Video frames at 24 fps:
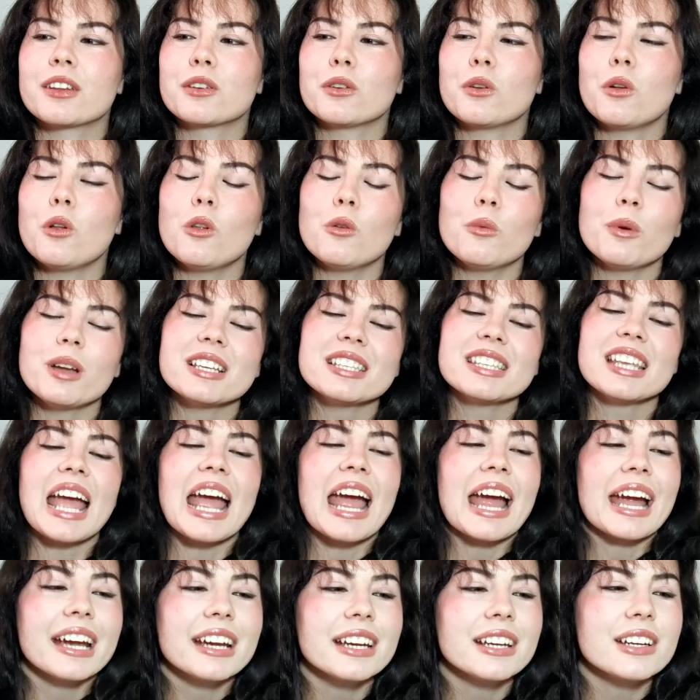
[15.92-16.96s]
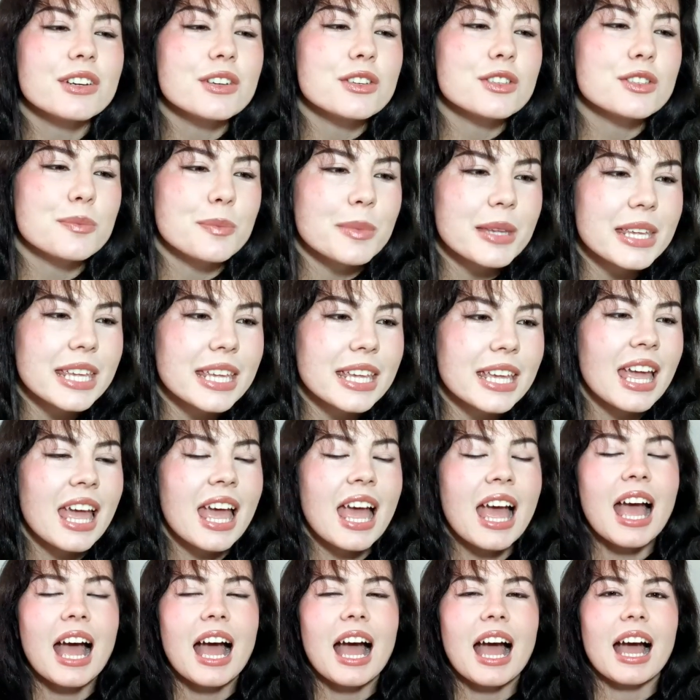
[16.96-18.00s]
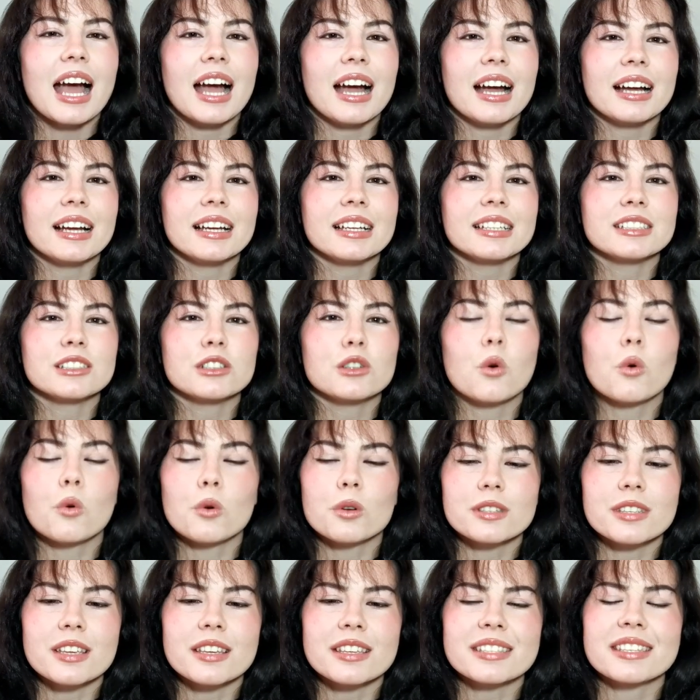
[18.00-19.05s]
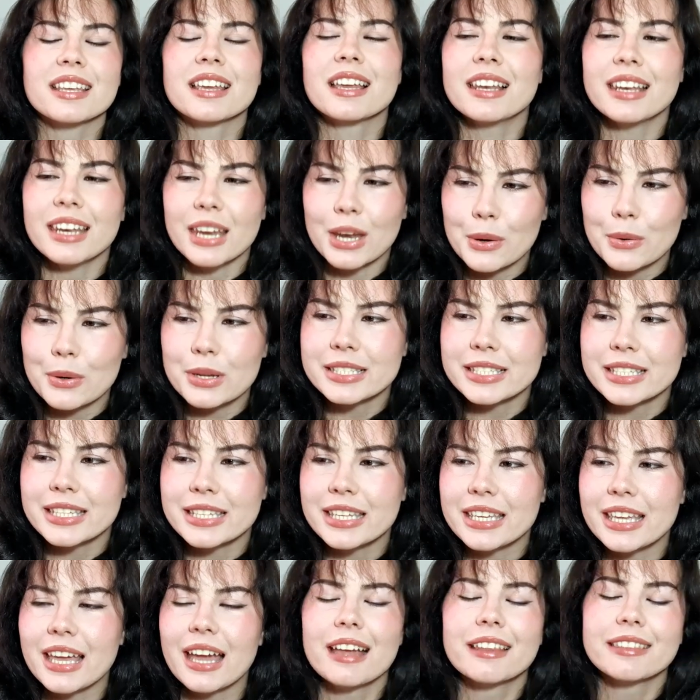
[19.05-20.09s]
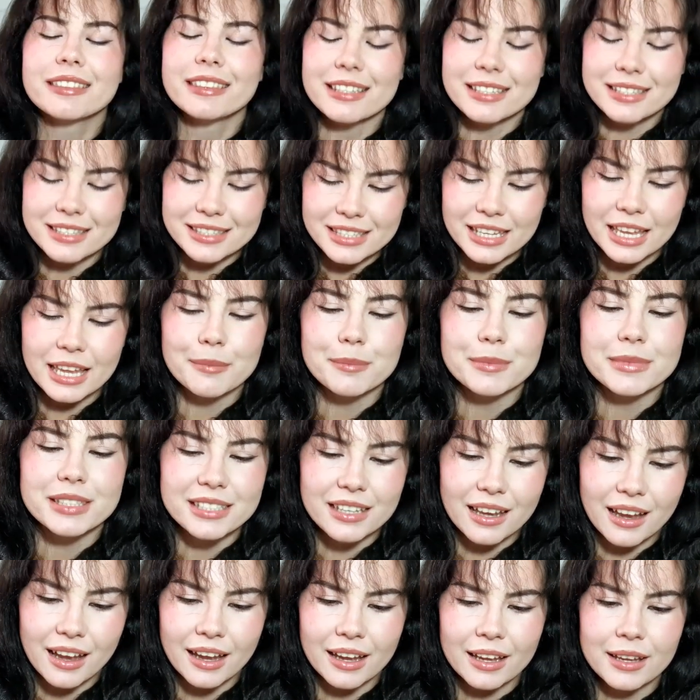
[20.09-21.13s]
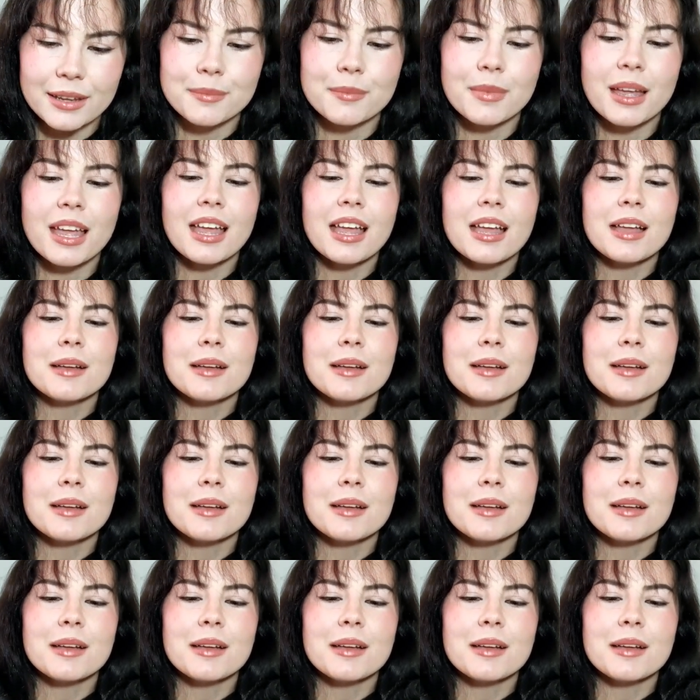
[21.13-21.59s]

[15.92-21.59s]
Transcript: and it always angers me and causes hilarity at the same time.